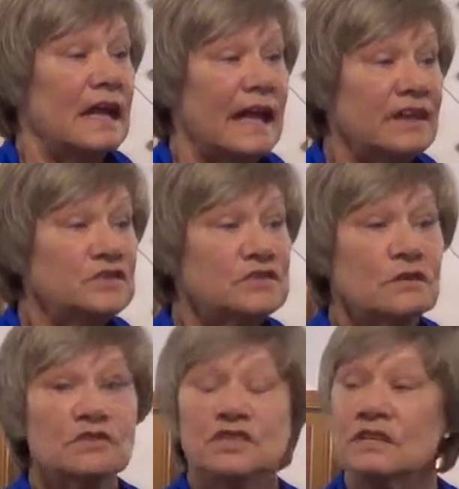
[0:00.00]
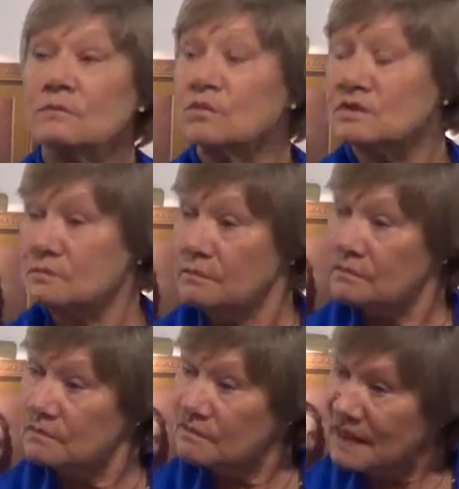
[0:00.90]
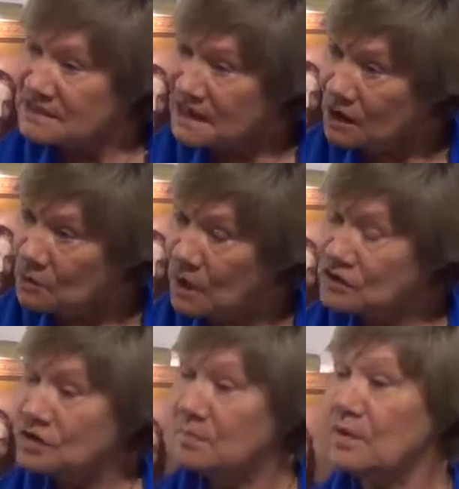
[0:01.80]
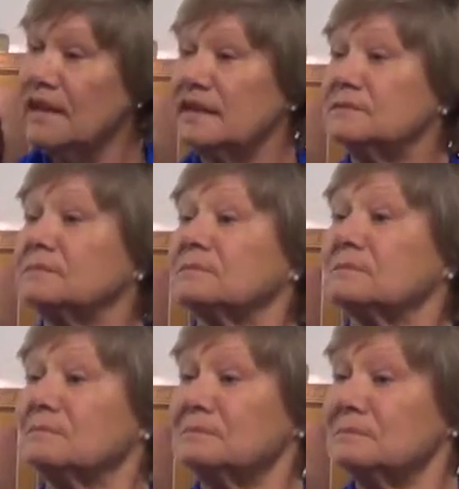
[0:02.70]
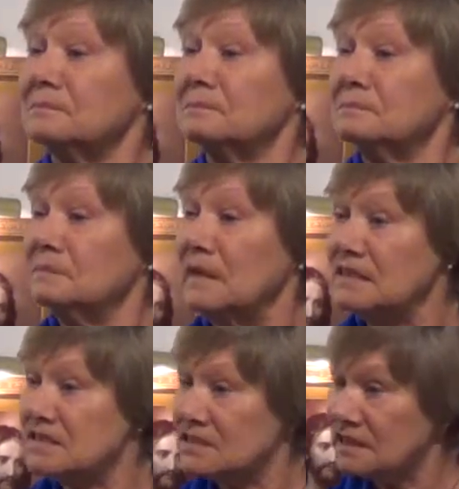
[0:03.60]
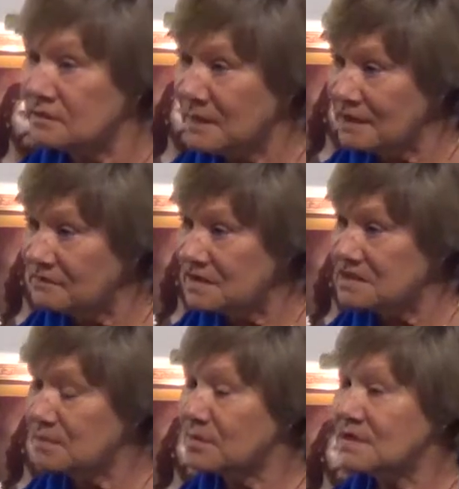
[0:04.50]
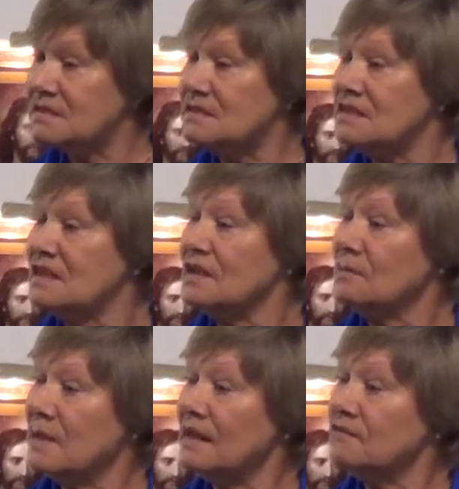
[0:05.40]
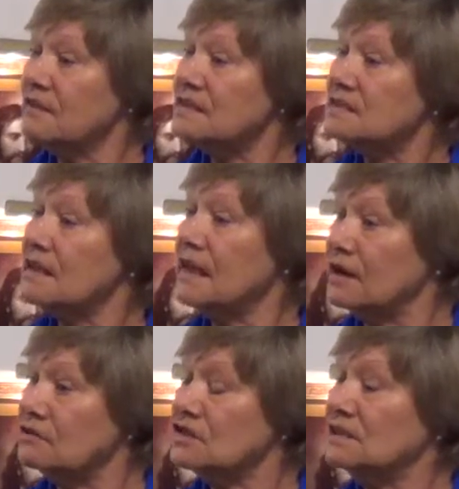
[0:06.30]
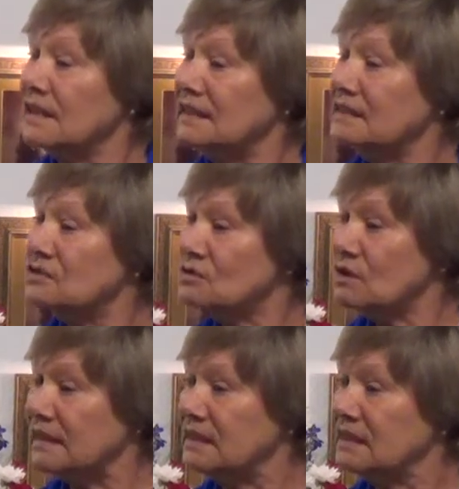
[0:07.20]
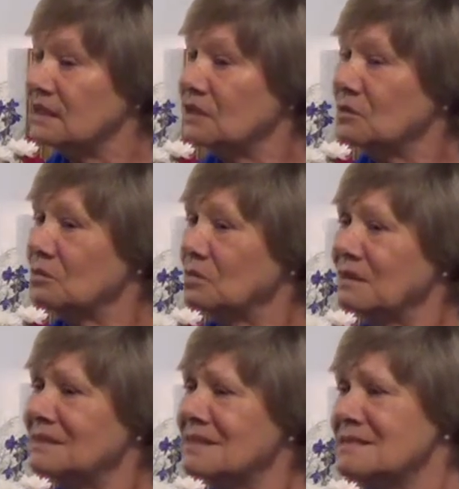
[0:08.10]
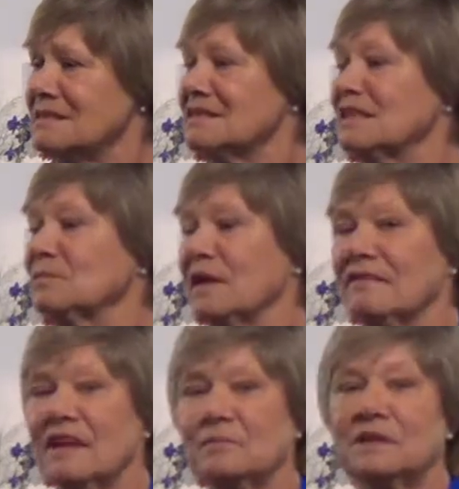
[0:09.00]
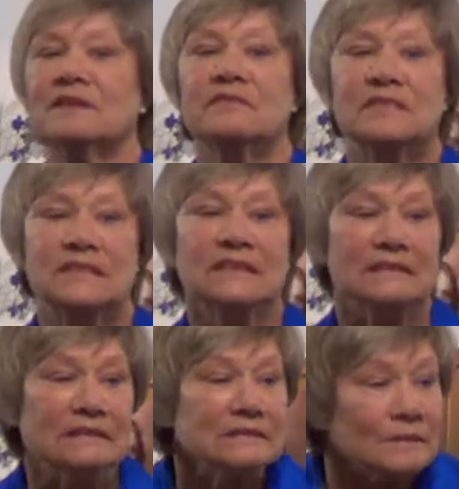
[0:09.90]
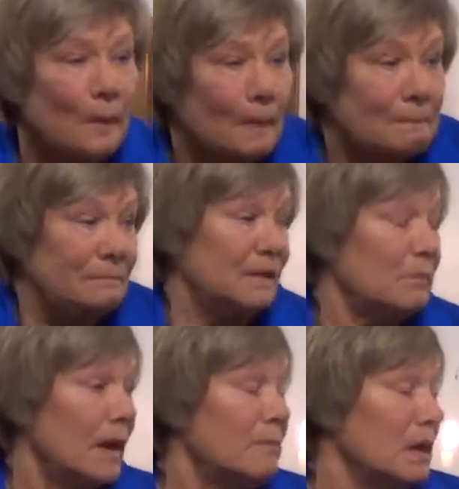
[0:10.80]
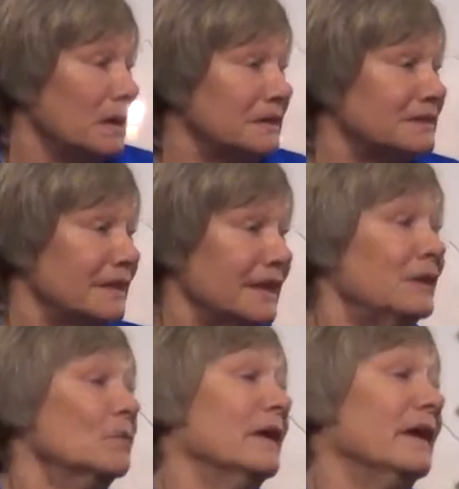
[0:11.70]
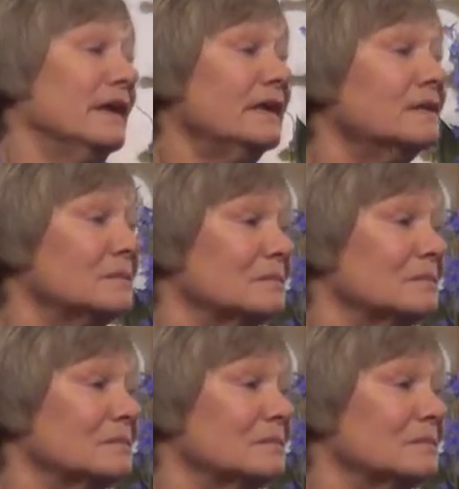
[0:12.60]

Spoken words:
And so that's how she prayed. Instead of manifest thy presence, manifest thy energy, light, and joy. Well, it doesn't seem like that big of a deal, in my mind, anyway.